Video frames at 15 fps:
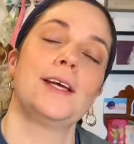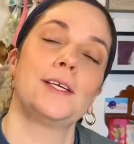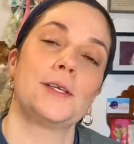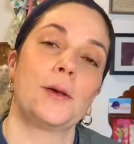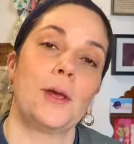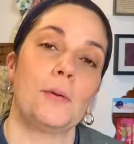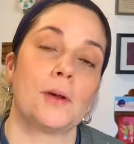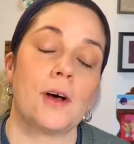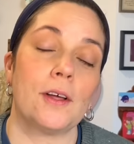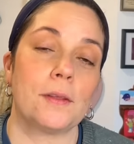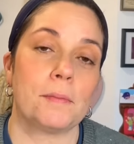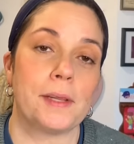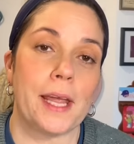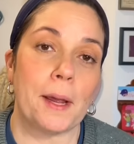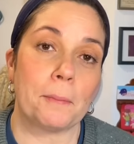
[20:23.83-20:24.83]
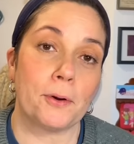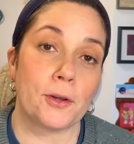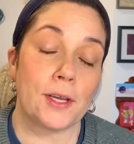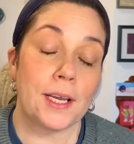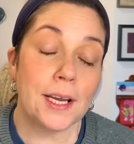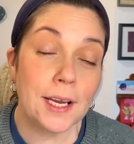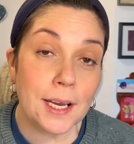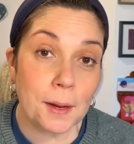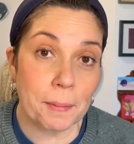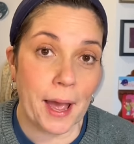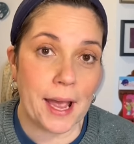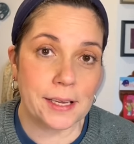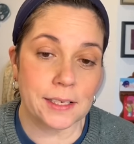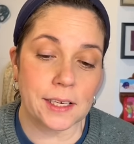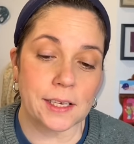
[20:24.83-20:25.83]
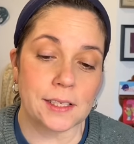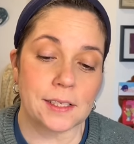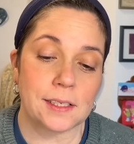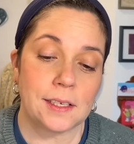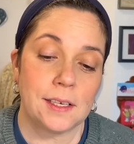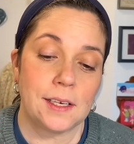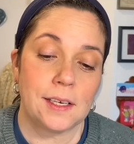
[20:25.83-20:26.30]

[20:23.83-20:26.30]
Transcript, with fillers: So he would call them Lamborghini baskets.